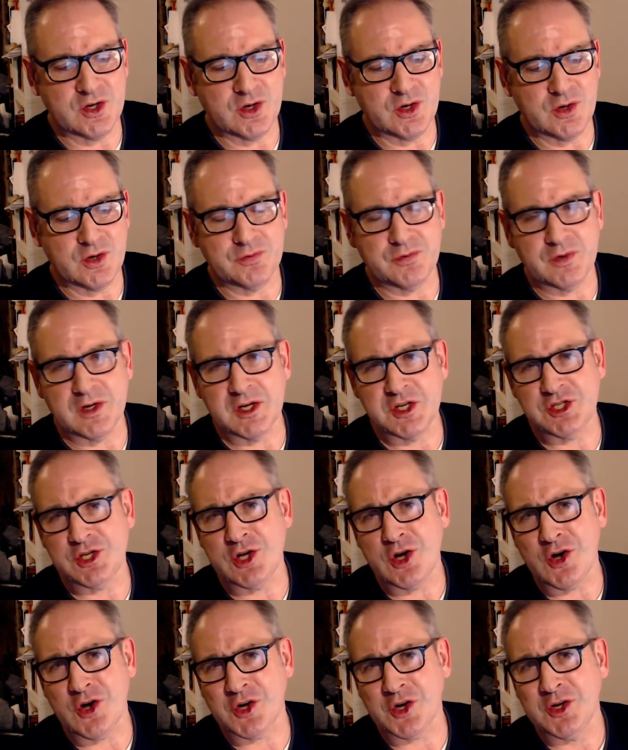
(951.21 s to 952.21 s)
of
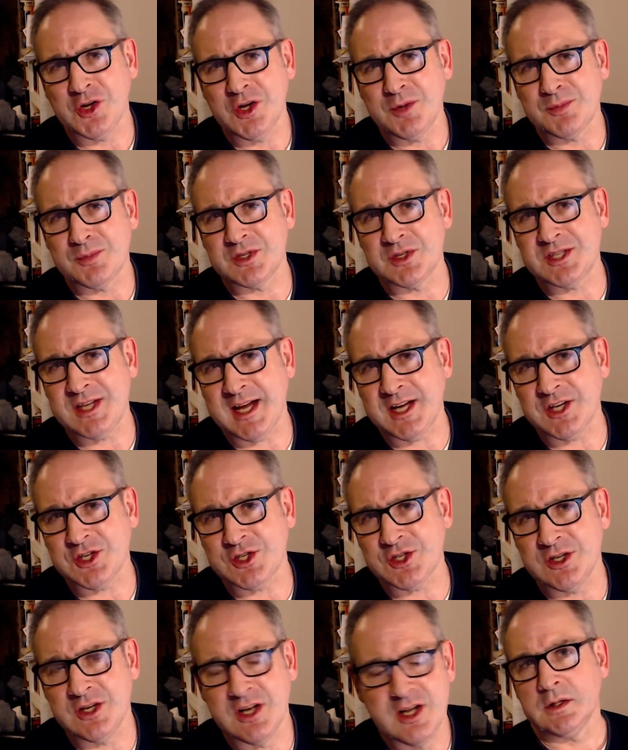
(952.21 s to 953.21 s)
shark
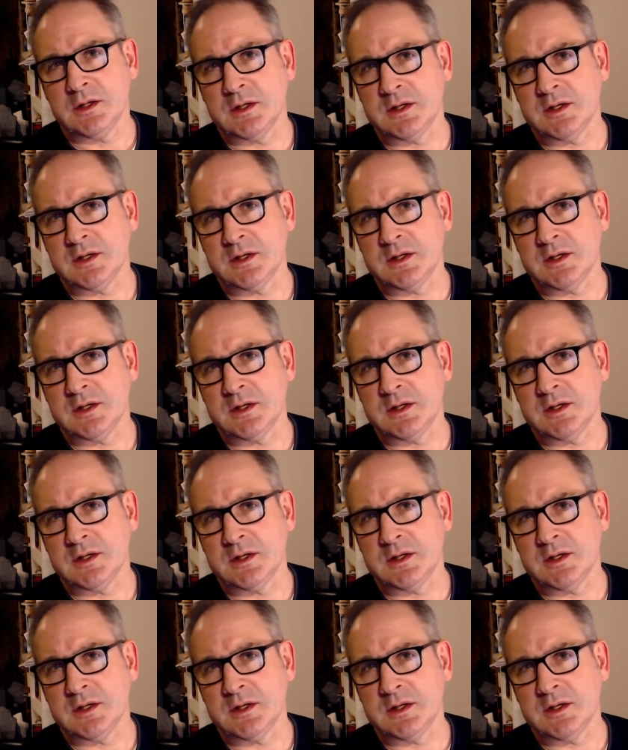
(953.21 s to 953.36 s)
protection.